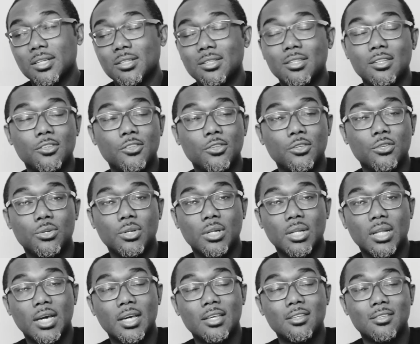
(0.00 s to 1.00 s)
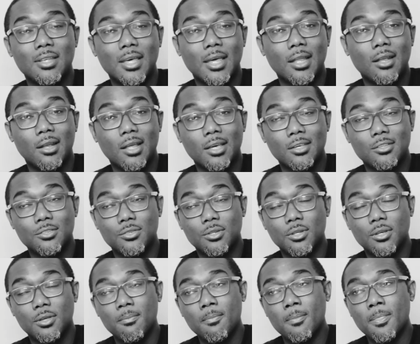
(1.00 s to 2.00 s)
I think you utilize that
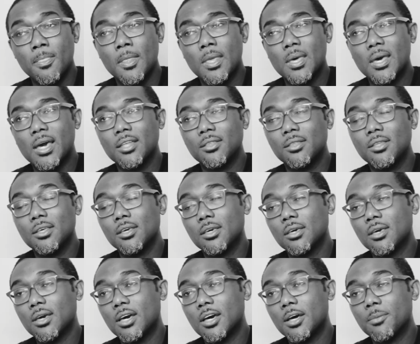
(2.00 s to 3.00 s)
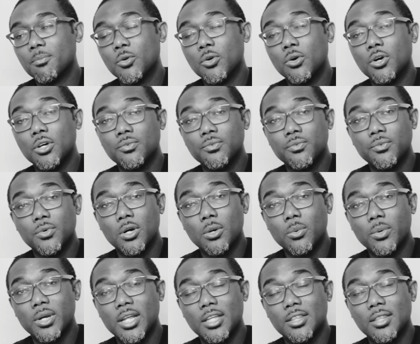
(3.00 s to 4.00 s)
nicely. I think going
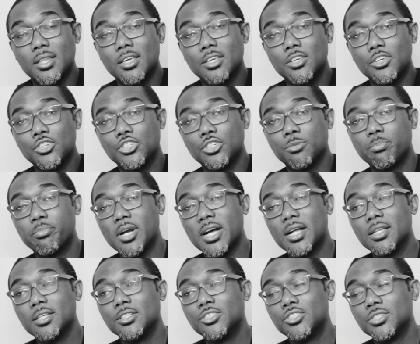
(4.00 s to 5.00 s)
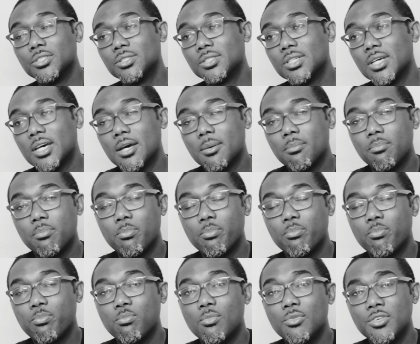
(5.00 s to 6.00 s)
forward, I think you should probably just
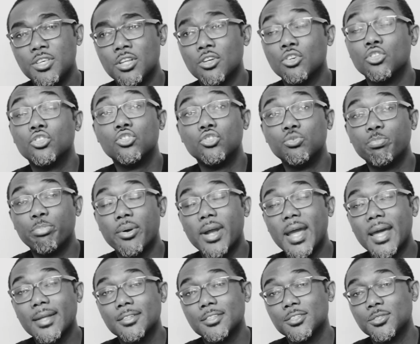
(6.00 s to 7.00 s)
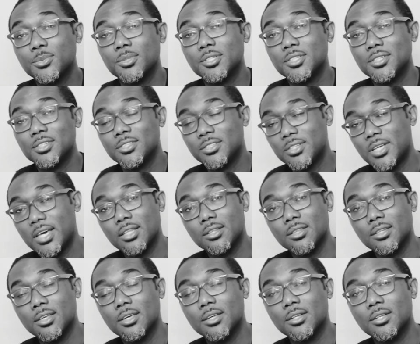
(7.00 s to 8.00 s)
practice with this
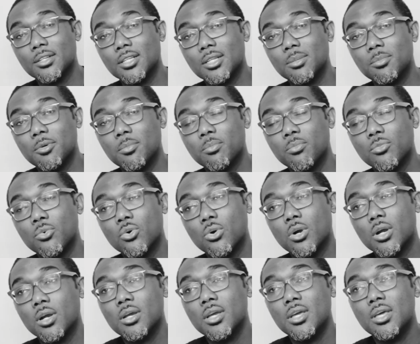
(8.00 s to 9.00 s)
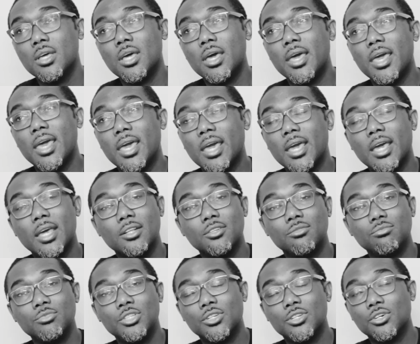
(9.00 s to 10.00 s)
technique a little bit more,
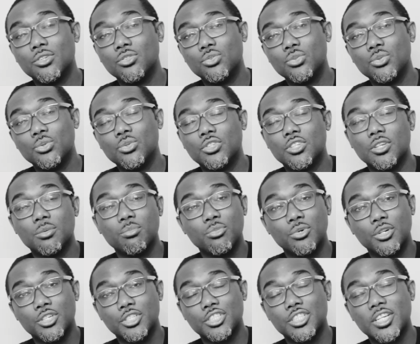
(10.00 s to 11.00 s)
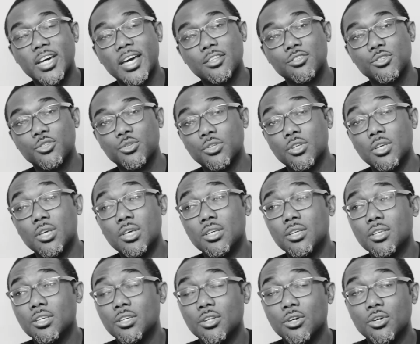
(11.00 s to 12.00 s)
and do some more shots
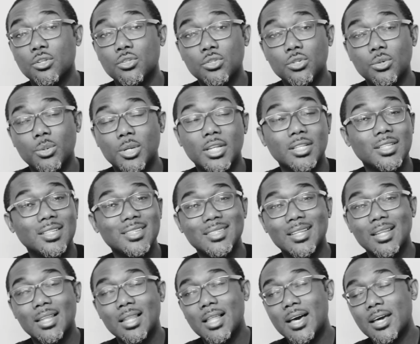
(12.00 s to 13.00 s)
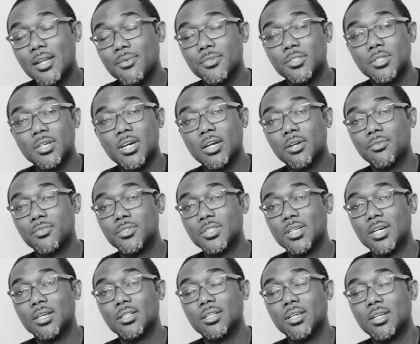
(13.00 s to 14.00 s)
doing it. There's a lot of photographers
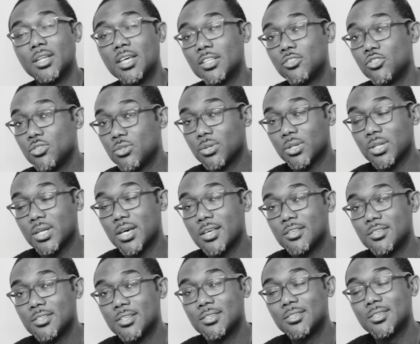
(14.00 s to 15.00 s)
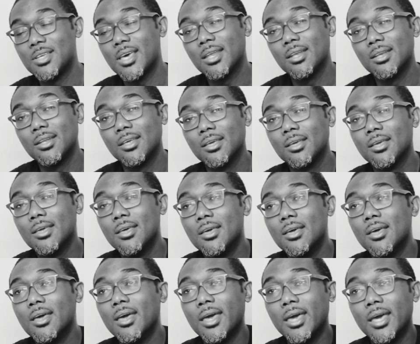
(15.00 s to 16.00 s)
out there that utilize this technique,
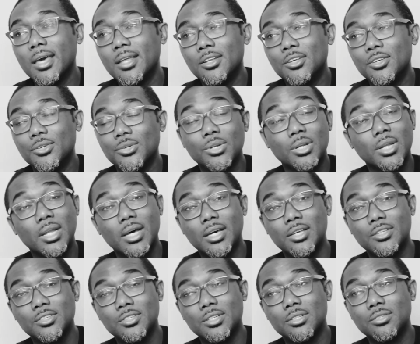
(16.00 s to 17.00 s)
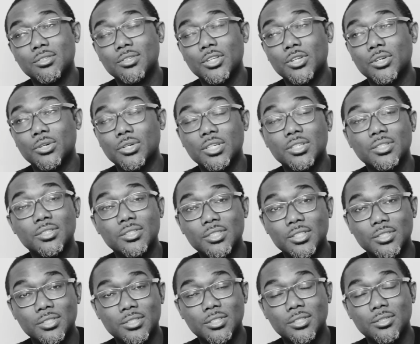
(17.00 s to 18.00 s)
and they utilize it
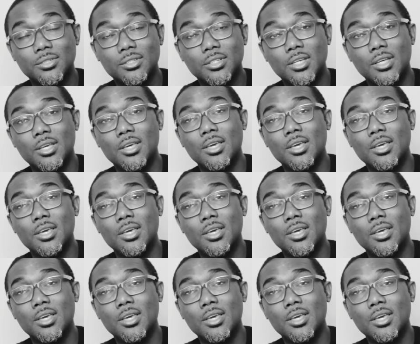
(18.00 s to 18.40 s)
consistently.